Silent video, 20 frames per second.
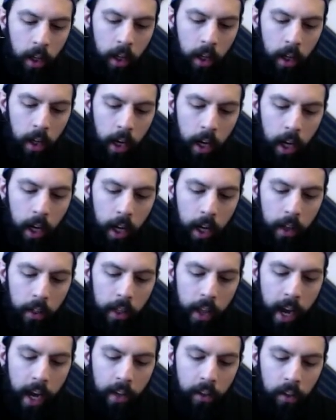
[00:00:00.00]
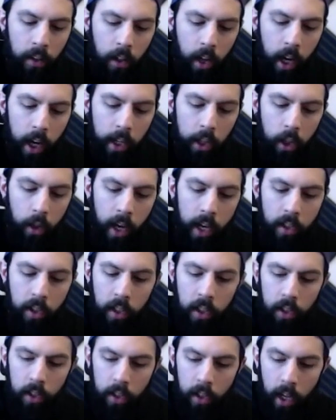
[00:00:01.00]
That slot, you
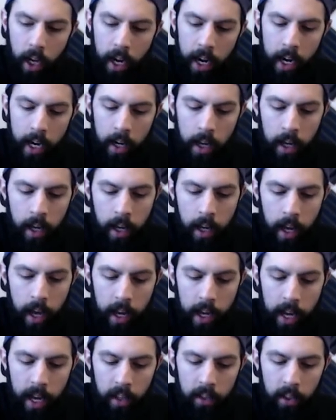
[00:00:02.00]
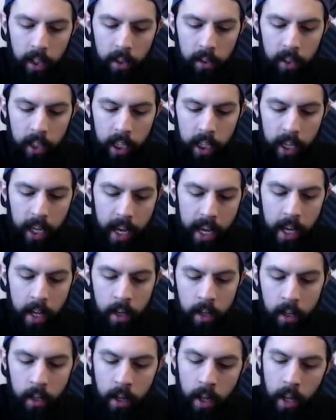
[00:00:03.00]
actually slide an SSD
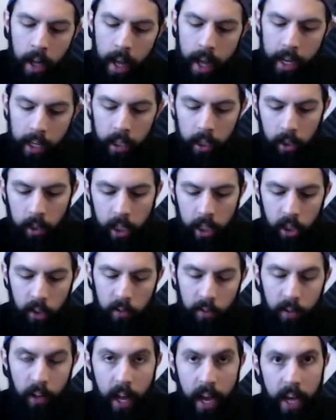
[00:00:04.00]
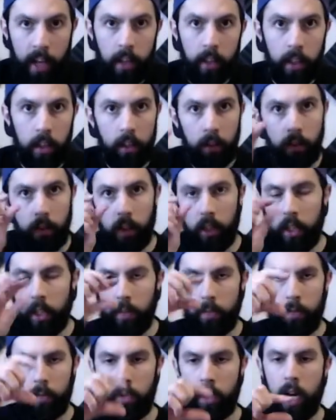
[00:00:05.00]
in and it lays flat. It's a
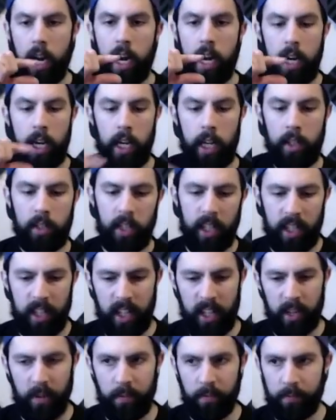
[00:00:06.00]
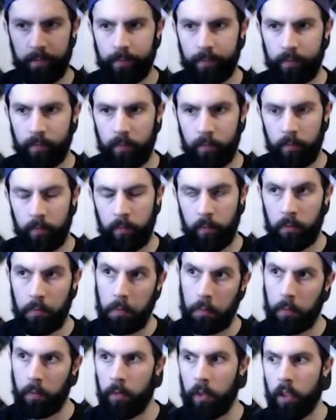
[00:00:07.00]
very tiny, it's like a
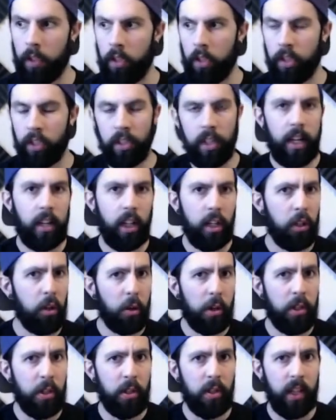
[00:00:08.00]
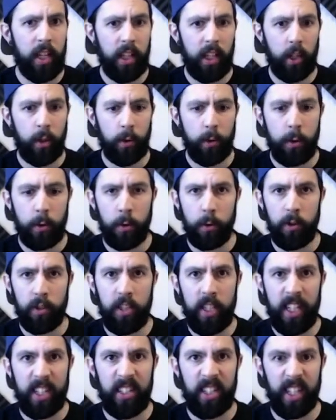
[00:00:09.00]
slightly larger than the old school
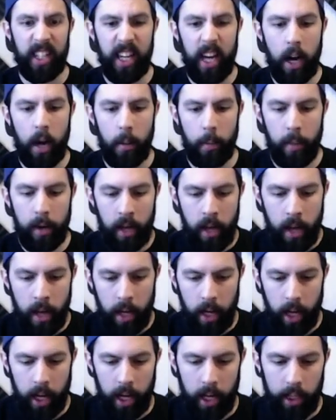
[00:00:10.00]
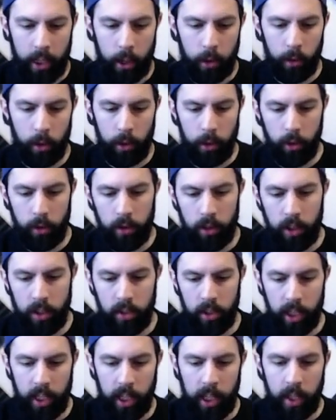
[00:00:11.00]
sticks of gum you used to
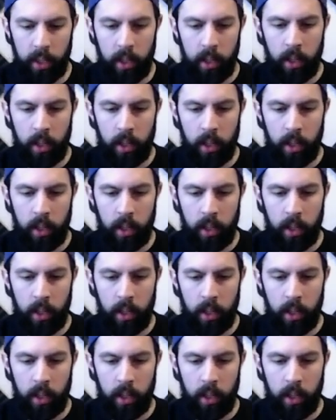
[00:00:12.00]
see.